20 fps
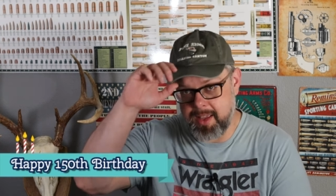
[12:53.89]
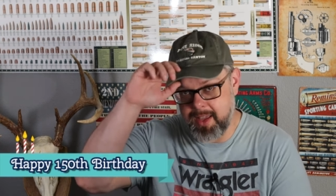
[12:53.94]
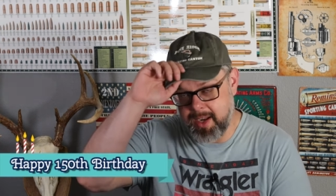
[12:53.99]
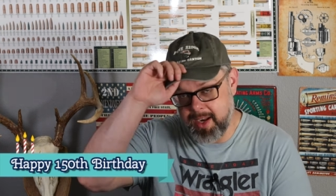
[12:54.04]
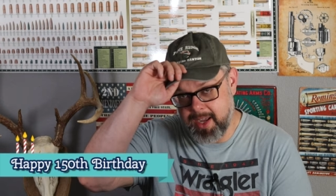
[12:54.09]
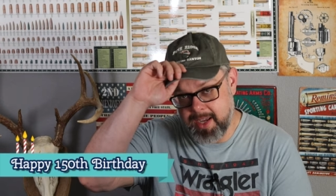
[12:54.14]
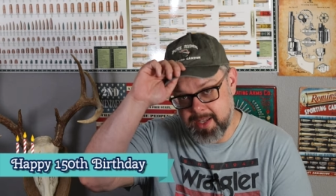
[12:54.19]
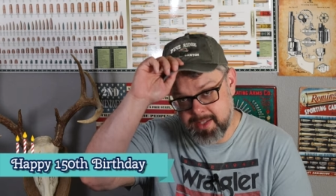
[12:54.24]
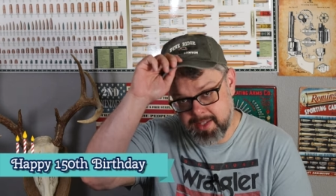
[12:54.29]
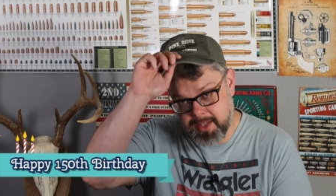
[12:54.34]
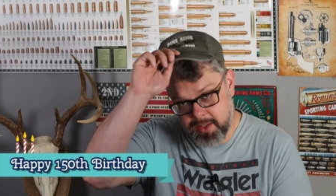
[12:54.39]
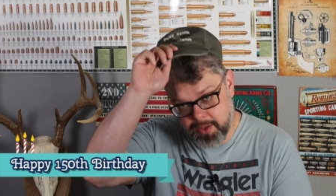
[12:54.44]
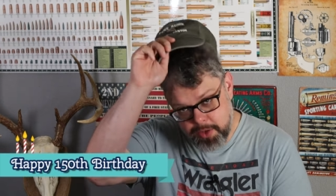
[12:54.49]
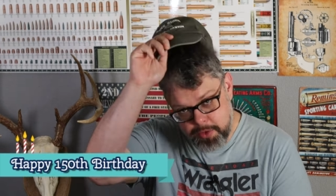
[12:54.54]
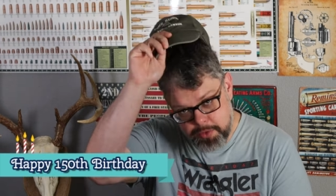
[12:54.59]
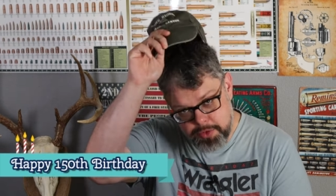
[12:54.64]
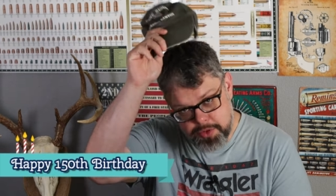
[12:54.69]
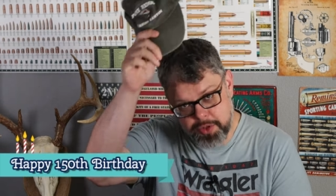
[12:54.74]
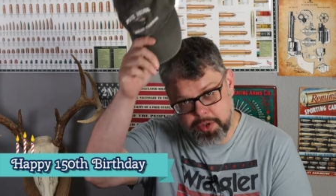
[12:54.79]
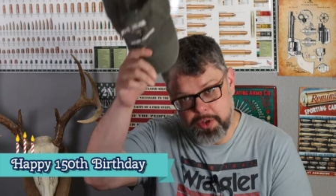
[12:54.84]
And I
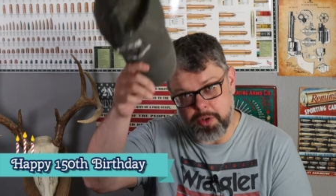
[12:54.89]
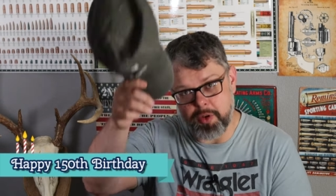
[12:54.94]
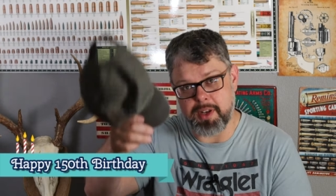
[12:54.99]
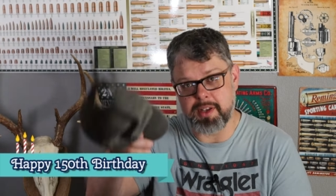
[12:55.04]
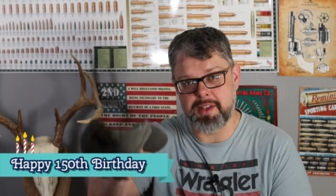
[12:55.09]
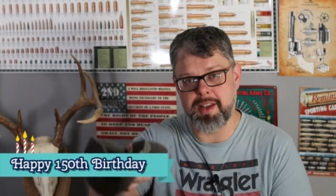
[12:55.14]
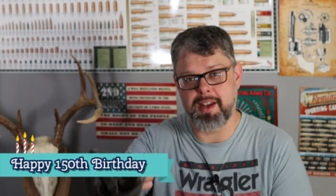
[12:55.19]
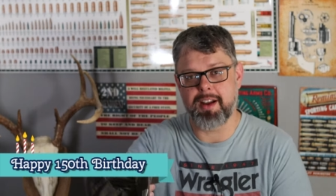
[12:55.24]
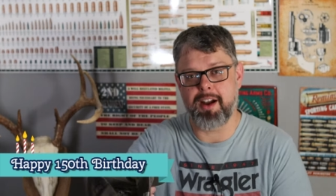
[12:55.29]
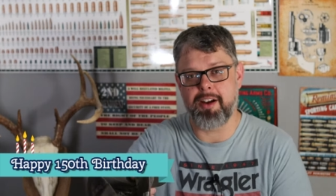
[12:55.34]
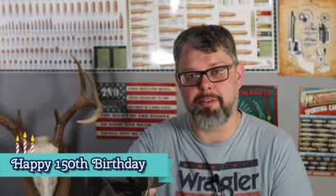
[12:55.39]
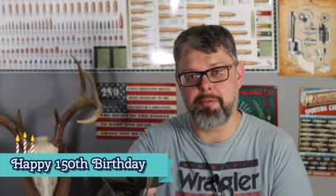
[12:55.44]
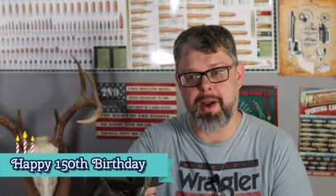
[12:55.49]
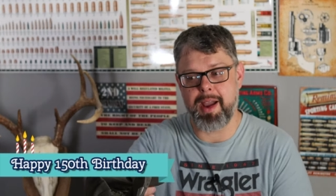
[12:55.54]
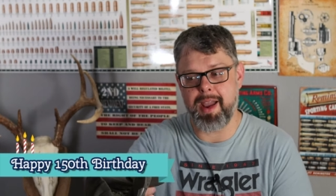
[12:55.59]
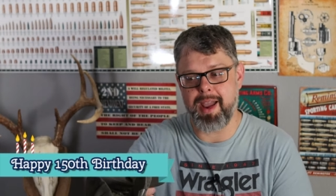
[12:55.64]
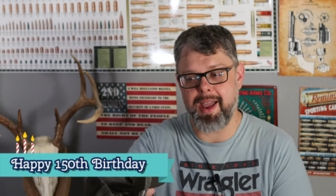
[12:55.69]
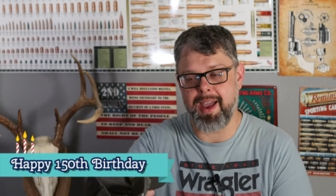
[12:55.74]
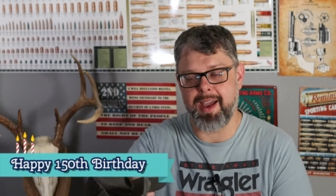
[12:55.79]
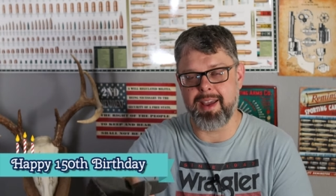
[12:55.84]
salute you and take off
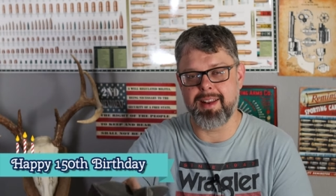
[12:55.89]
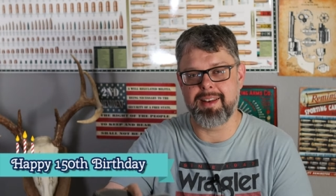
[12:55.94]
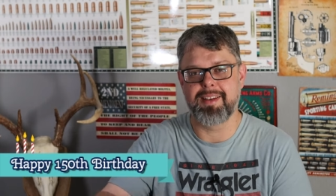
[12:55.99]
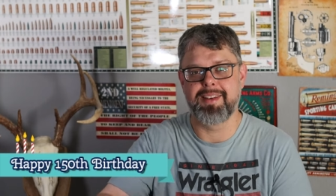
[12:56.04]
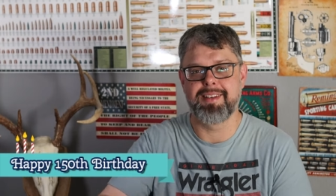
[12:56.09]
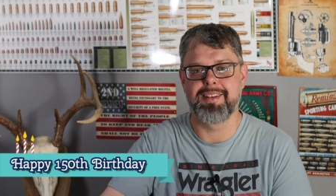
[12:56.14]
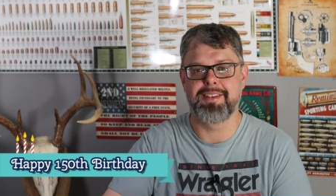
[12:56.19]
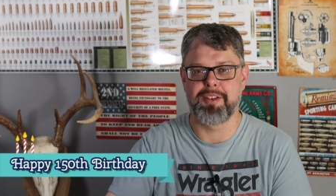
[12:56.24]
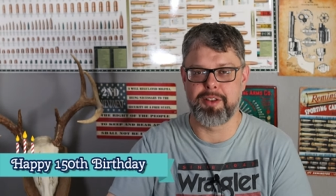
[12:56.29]
my hat